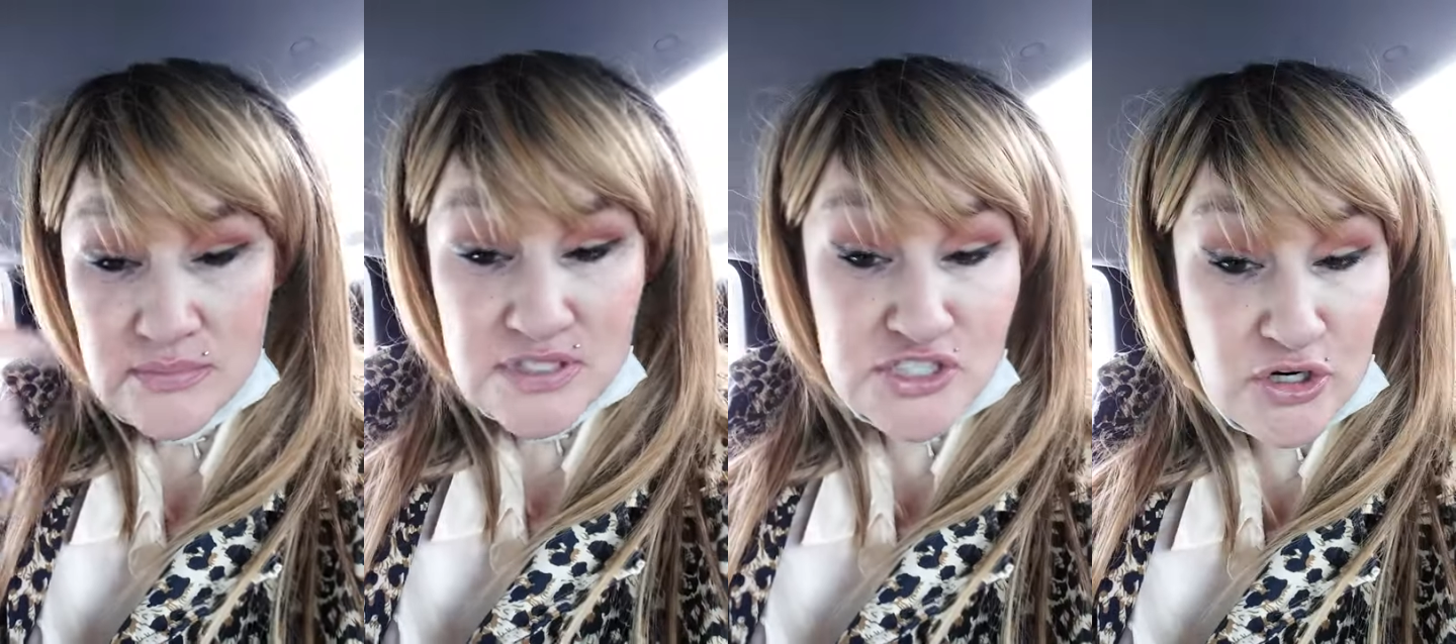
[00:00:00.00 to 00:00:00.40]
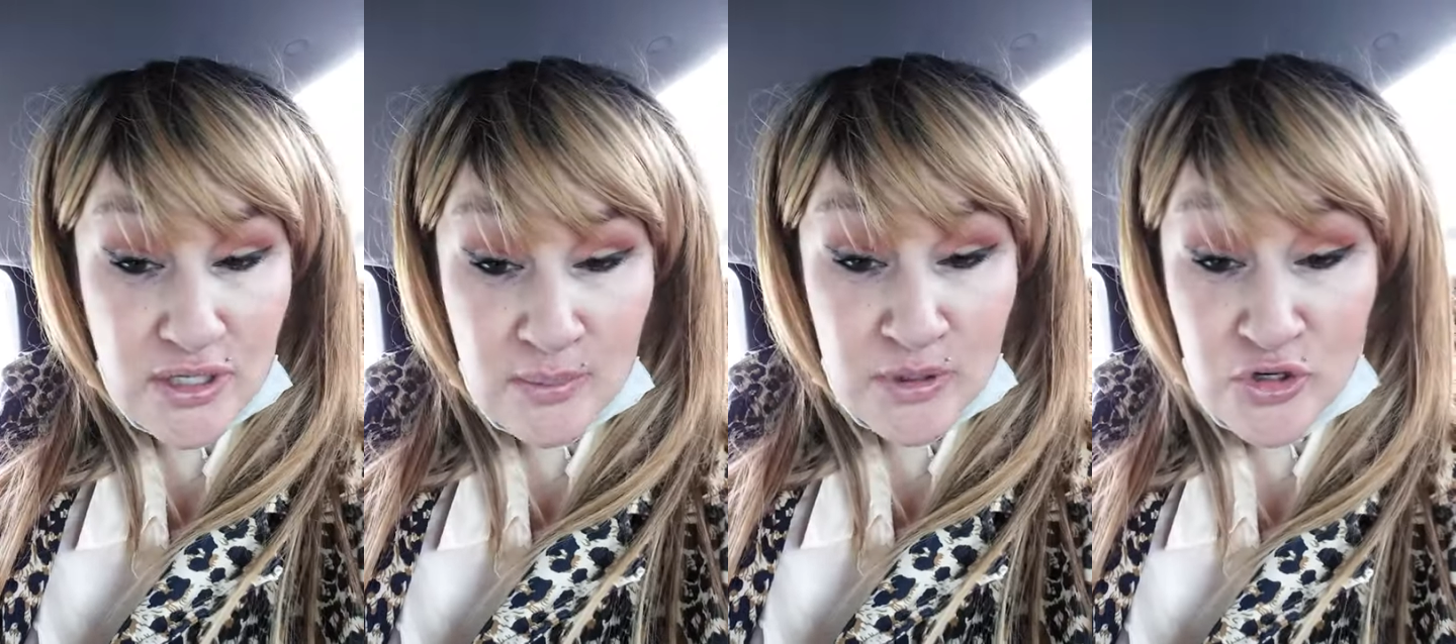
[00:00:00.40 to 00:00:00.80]

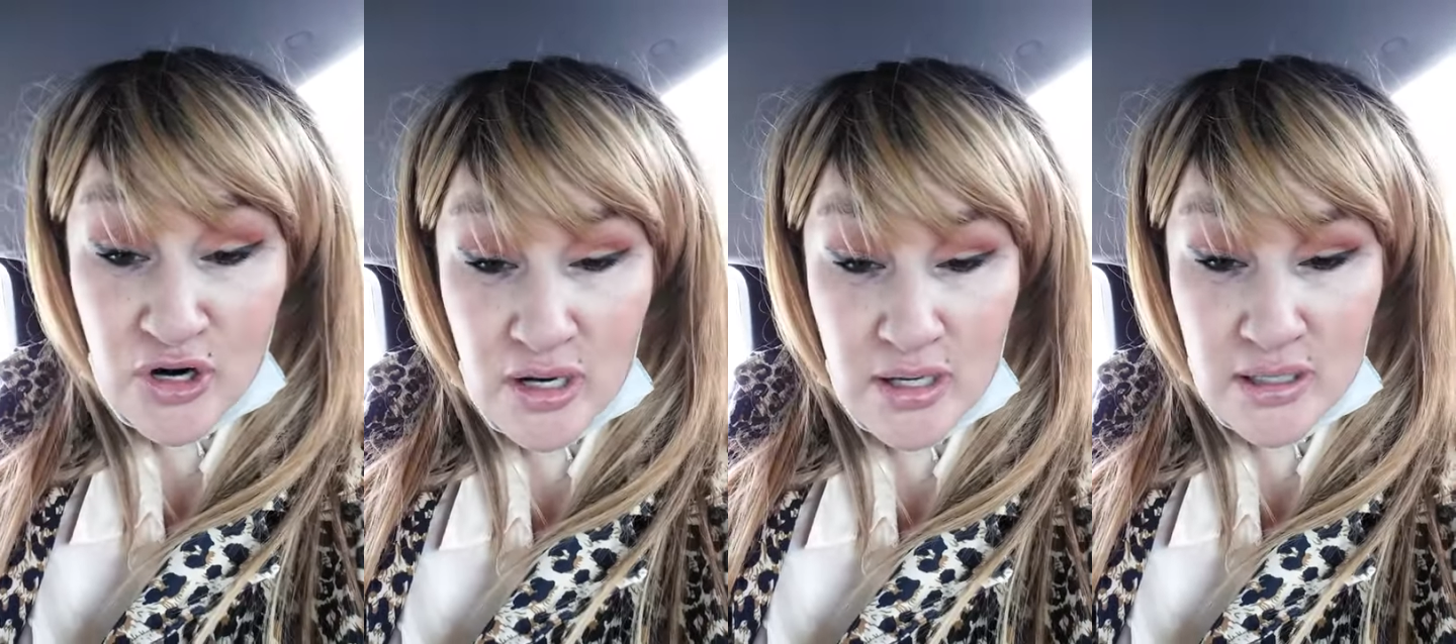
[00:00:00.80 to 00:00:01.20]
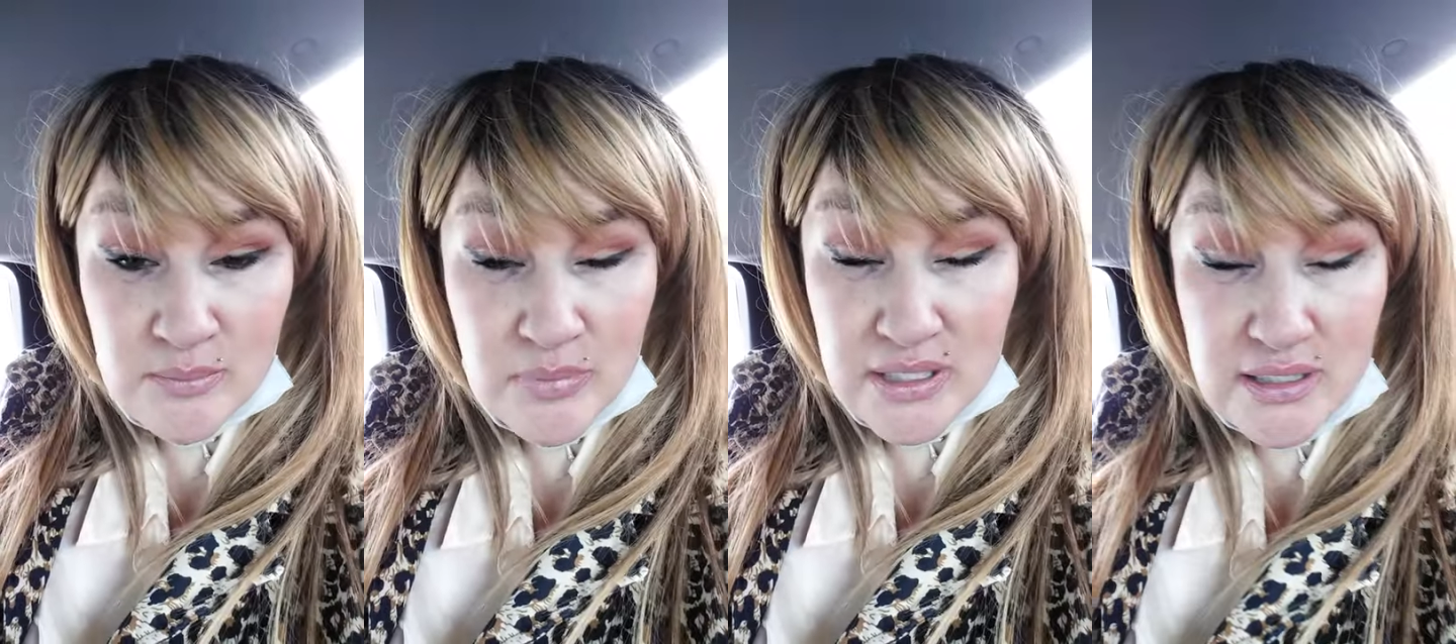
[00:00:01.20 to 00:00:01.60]
Sorry, I've been
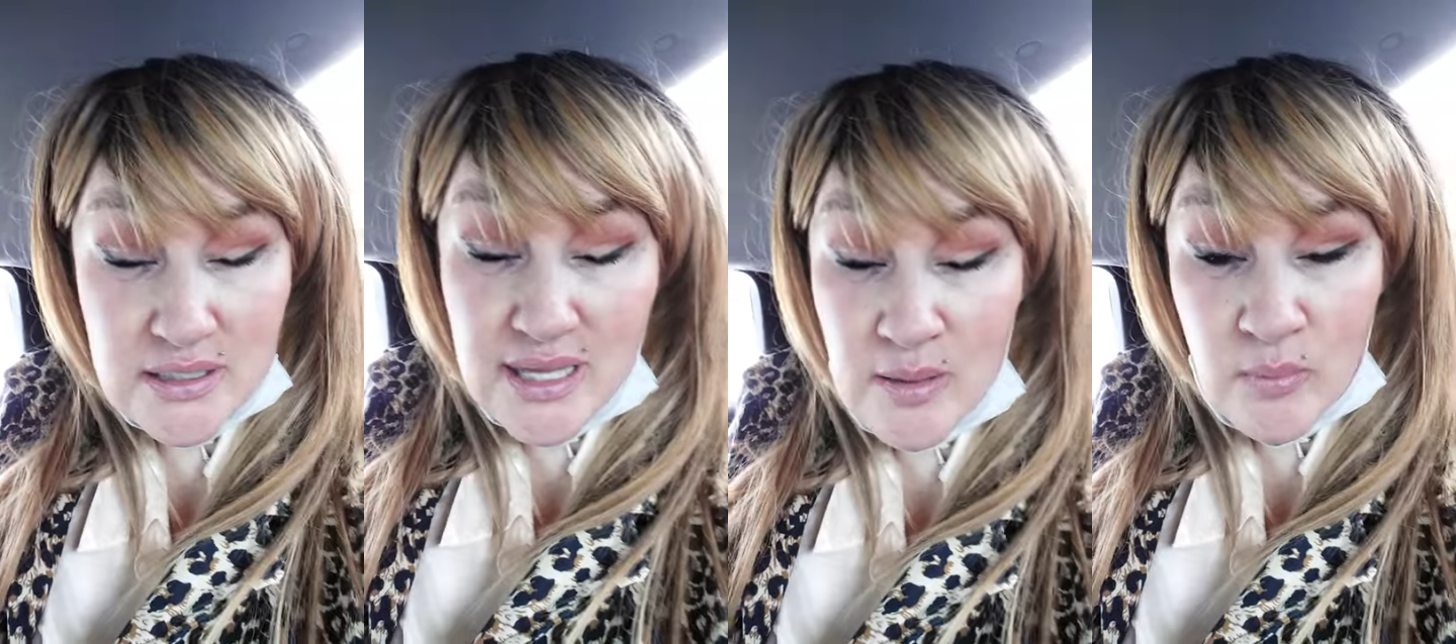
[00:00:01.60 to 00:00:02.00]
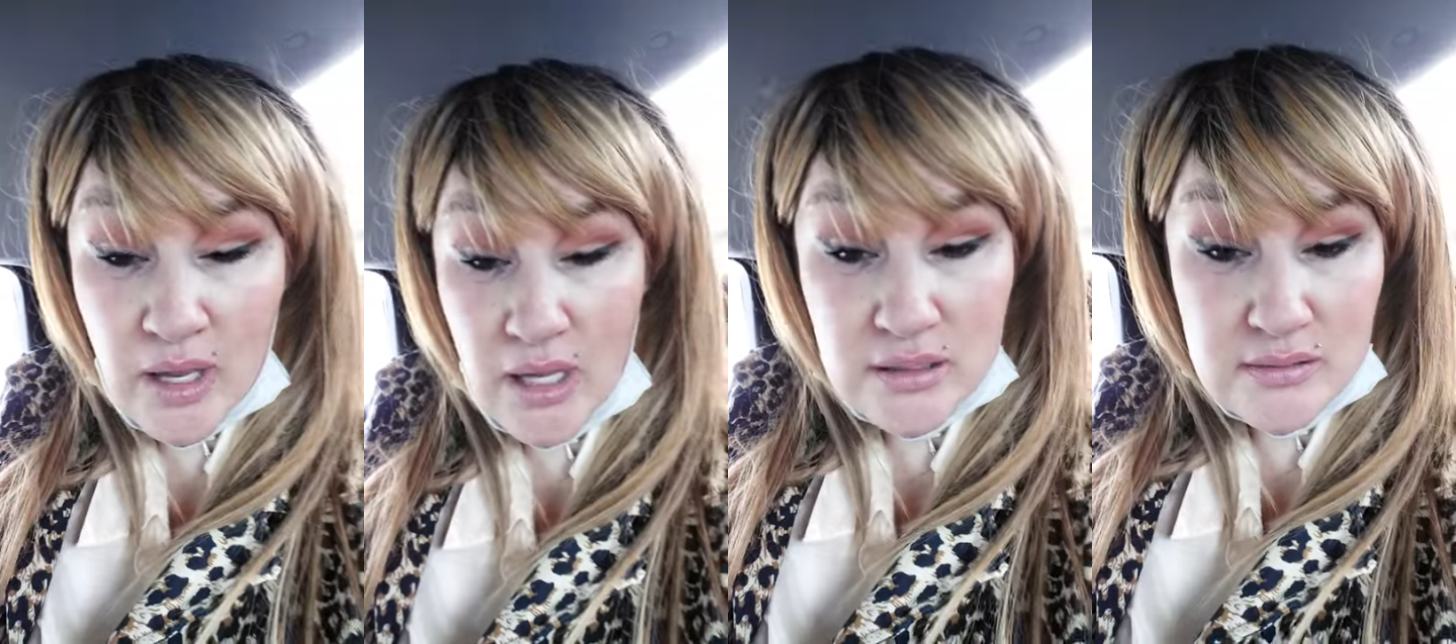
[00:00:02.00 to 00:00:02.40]
crying, but it came
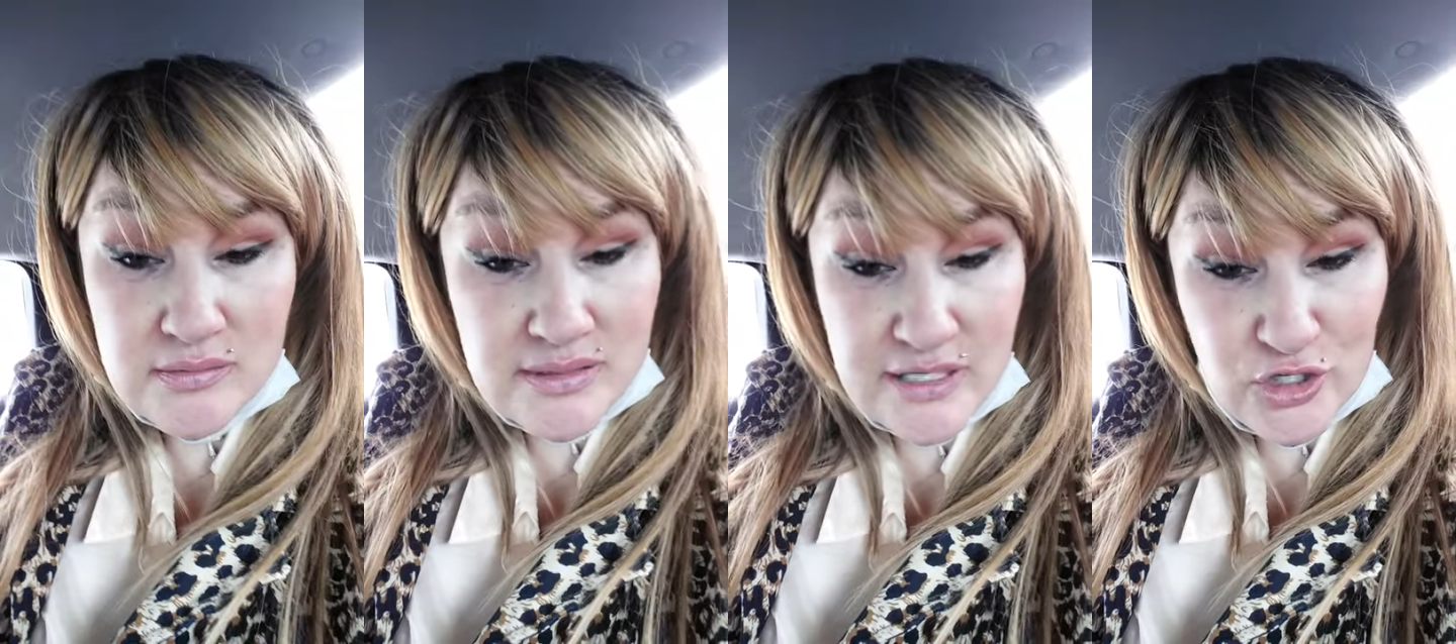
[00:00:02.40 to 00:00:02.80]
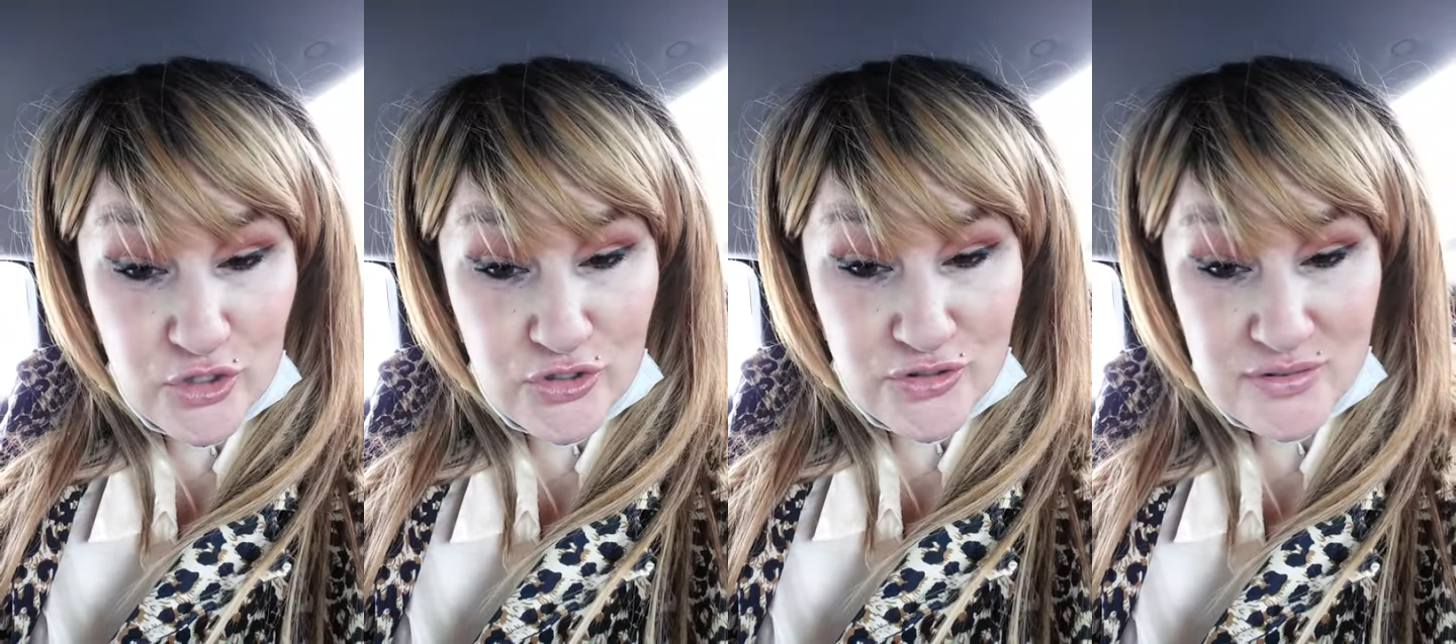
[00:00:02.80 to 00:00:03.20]
back clear.